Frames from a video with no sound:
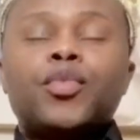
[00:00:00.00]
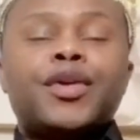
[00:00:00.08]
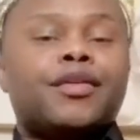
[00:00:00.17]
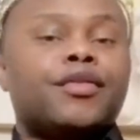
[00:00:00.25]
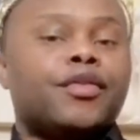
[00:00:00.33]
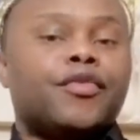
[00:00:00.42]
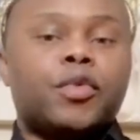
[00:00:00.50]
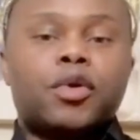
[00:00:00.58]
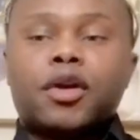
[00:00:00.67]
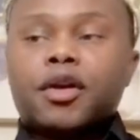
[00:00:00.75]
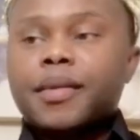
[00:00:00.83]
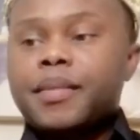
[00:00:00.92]
We don't know if we're
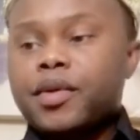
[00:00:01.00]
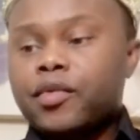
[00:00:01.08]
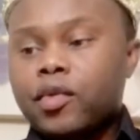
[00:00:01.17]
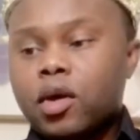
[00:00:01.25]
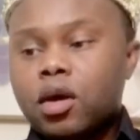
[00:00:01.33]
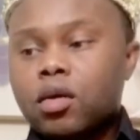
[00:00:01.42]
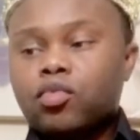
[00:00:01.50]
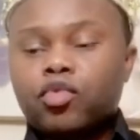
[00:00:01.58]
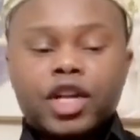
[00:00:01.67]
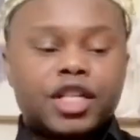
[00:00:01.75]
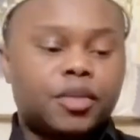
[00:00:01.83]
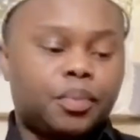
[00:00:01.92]
going to come in the world
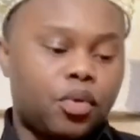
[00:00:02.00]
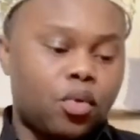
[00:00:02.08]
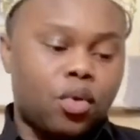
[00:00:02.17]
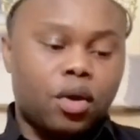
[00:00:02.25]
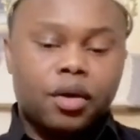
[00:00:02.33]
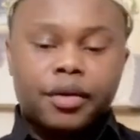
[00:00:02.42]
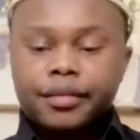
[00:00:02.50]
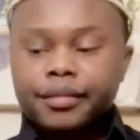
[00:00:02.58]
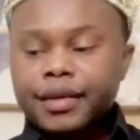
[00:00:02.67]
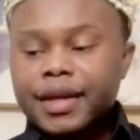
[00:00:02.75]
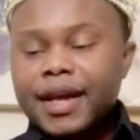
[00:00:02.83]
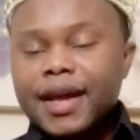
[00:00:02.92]
rich, poor,
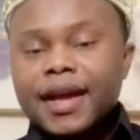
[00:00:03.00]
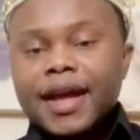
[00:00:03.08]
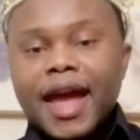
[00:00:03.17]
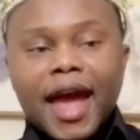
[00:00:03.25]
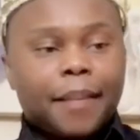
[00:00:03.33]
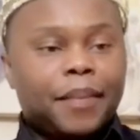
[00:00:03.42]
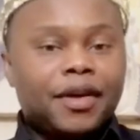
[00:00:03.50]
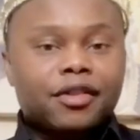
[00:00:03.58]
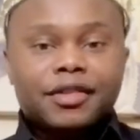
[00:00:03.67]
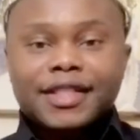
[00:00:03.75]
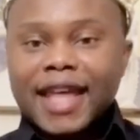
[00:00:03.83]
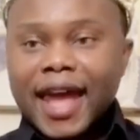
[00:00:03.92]
happy
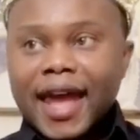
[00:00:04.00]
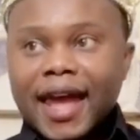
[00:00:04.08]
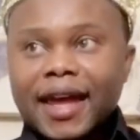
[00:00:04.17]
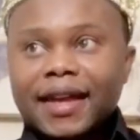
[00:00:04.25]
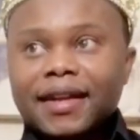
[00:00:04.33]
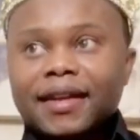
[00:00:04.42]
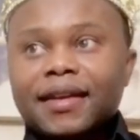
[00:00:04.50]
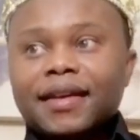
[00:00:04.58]
or sad.